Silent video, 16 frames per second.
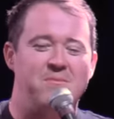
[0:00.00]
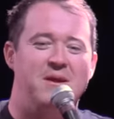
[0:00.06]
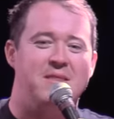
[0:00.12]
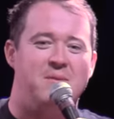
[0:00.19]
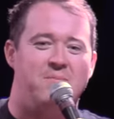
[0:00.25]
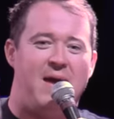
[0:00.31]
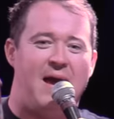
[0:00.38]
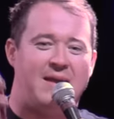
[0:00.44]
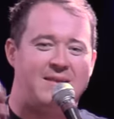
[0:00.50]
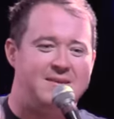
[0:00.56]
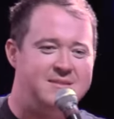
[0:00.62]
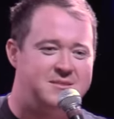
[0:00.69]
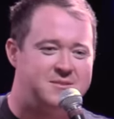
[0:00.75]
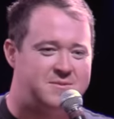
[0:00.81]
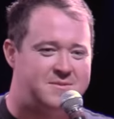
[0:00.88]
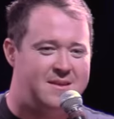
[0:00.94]
somebody in the back.
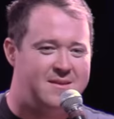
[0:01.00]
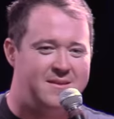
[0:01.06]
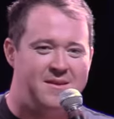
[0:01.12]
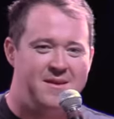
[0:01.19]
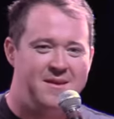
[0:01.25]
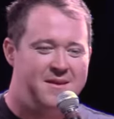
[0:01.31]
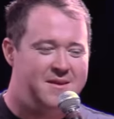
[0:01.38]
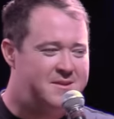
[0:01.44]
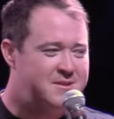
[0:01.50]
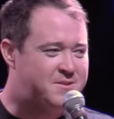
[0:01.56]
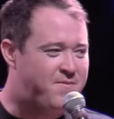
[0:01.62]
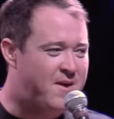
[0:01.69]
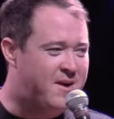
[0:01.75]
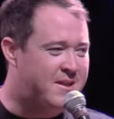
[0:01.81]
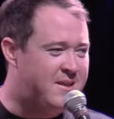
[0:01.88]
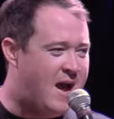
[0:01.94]
These
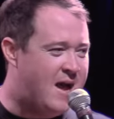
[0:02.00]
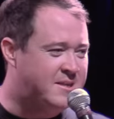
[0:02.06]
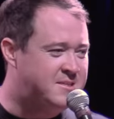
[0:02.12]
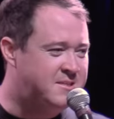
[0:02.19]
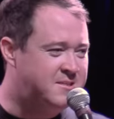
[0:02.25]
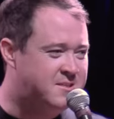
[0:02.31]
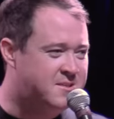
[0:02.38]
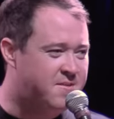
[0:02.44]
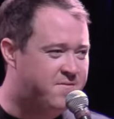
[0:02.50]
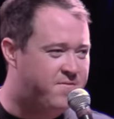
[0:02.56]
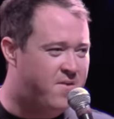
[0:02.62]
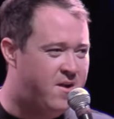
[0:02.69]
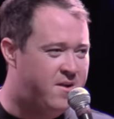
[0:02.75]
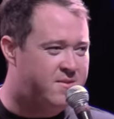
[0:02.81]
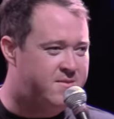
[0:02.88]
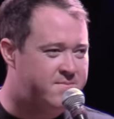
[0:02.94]
fucking Nazis in the
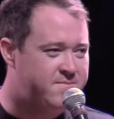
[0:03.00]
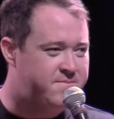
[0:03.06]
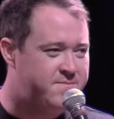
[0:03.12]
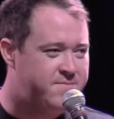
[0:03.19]
front.